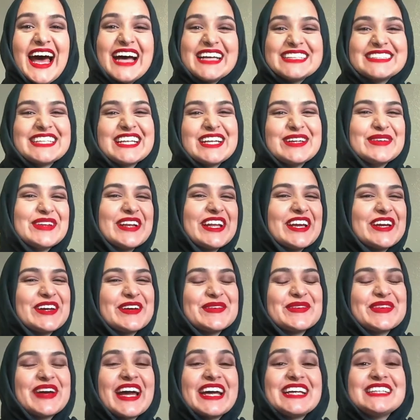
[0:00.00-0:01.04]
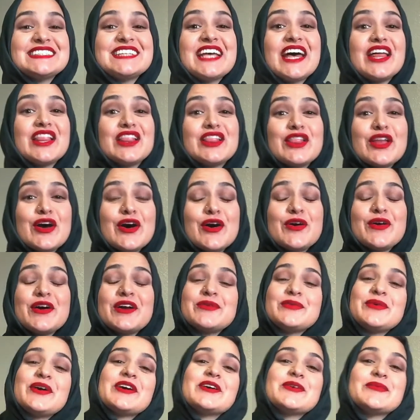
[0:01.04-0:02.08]
Assalamualaikum guys, hello
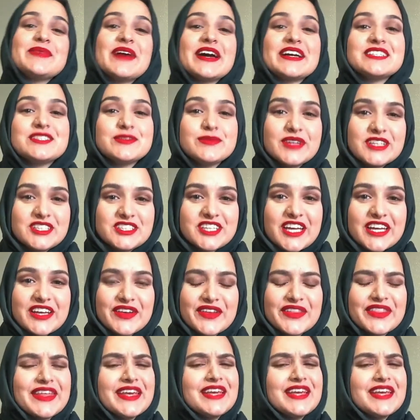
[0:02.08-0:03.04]
and welcome back to my channel.